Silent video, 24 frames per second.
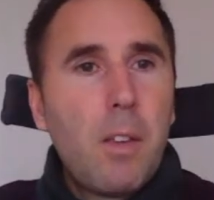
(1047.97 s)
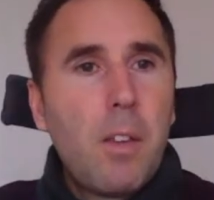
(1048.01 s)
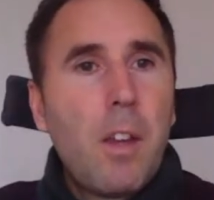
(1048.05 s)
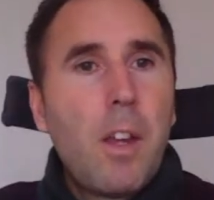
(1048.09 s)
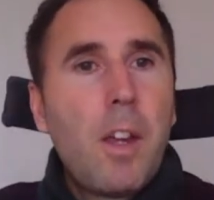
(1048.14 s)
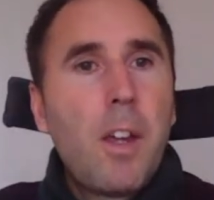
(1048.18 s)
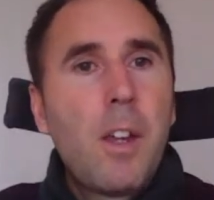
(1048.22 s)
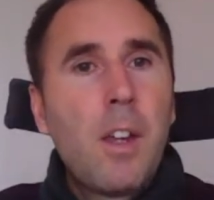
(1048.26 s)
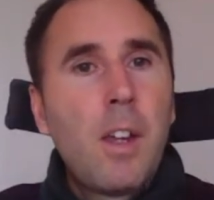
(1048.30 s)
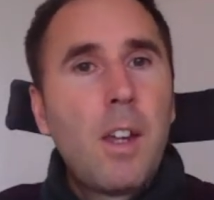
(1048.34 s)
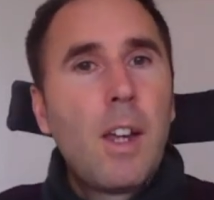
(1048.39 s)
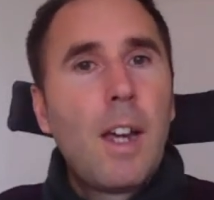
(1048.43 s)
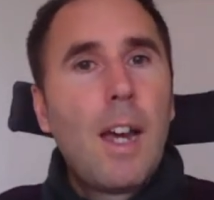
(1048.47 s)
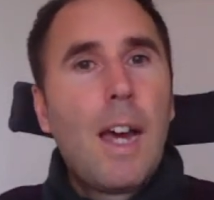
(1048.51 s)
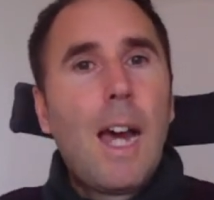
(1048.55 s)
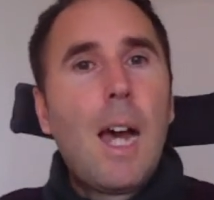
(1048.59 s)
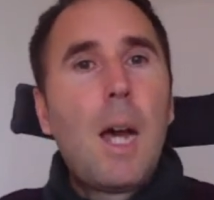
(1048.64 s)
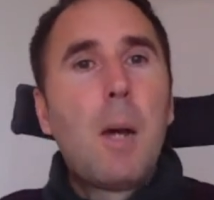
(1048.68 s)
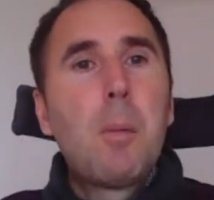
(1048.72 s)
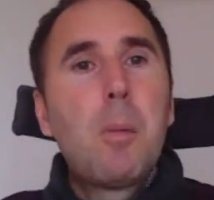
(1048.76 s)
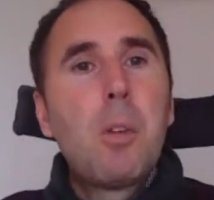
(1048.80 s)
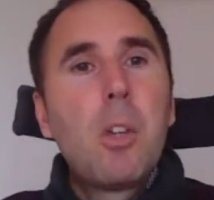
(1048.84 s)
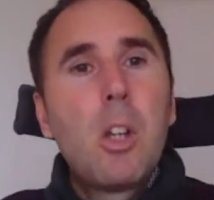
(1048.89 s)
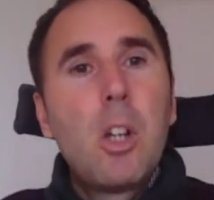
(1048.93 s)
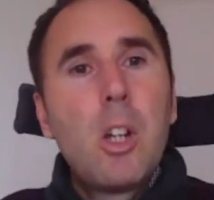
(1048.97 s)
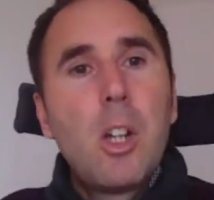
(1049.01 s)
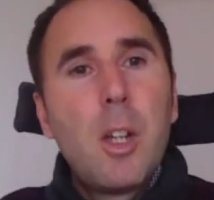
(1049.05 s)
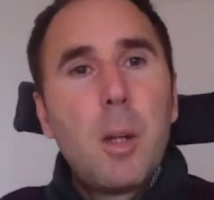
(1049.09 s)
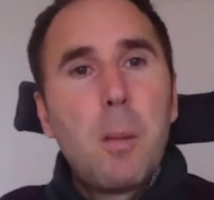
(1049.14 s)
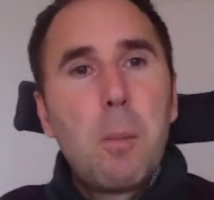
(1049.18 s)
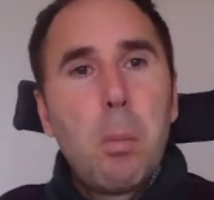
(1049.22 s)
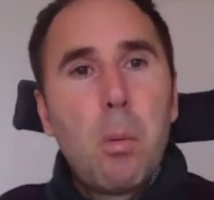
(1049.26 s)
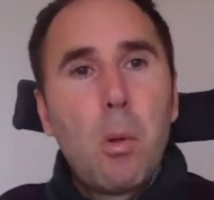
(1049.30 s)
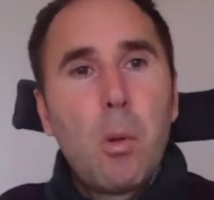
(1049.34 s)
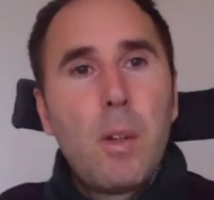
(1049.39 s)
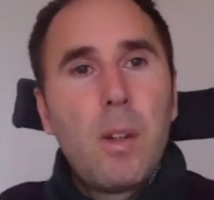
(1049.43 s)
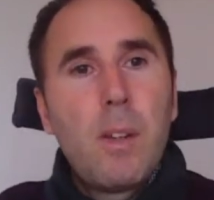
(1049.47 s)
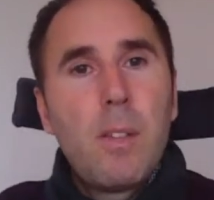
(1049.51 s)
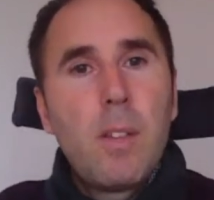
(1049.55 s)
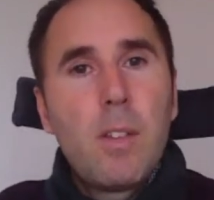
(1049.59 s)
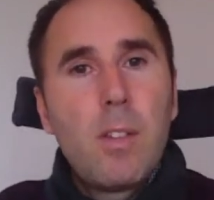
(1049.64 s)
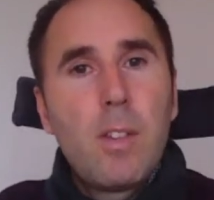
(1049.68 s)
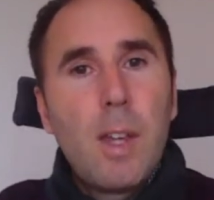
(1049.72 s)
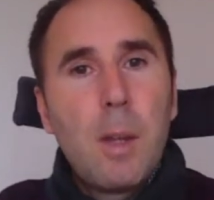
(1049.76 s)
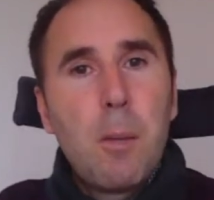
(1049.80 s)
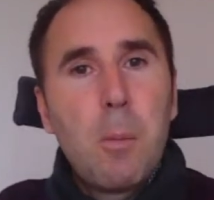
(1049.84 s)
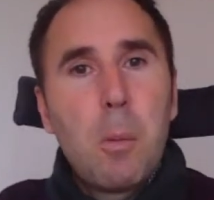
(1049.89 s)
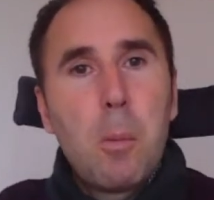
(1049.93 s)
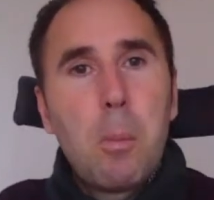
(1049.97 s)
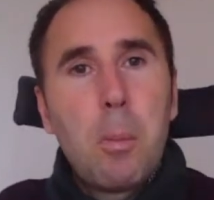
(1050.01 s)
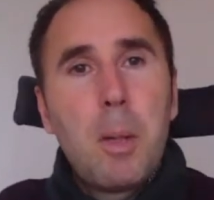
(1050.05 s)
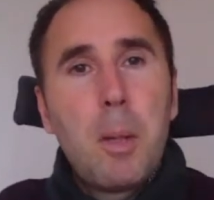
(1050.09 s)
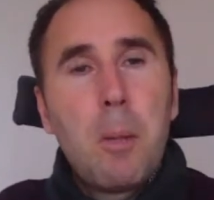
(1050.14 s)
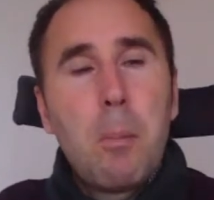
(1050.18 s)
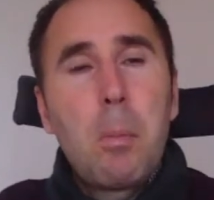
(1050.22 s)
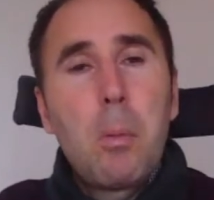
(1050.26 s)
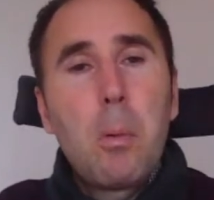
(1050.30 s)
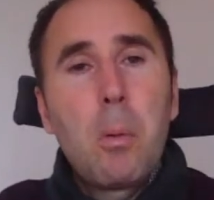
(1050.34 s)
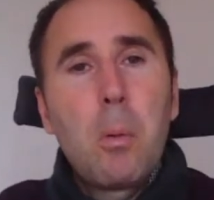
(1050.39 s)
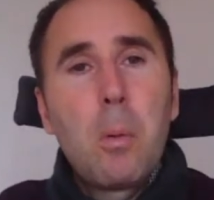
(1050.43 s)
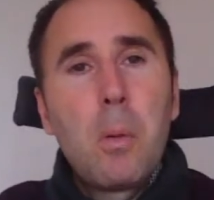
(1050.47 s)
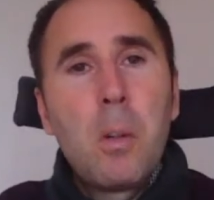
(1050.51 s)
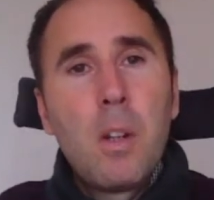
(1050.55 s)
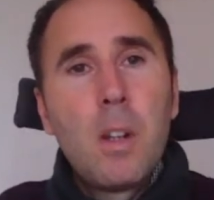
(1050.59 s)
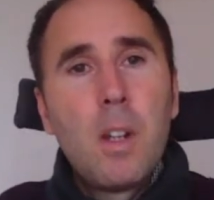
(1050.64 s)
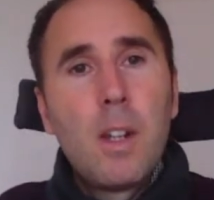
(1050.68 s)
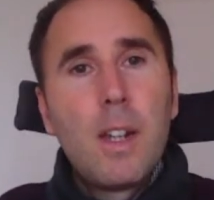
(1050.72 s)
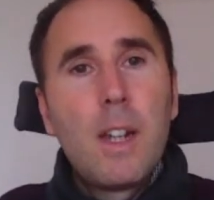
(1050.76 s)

that absolutely employing disabled people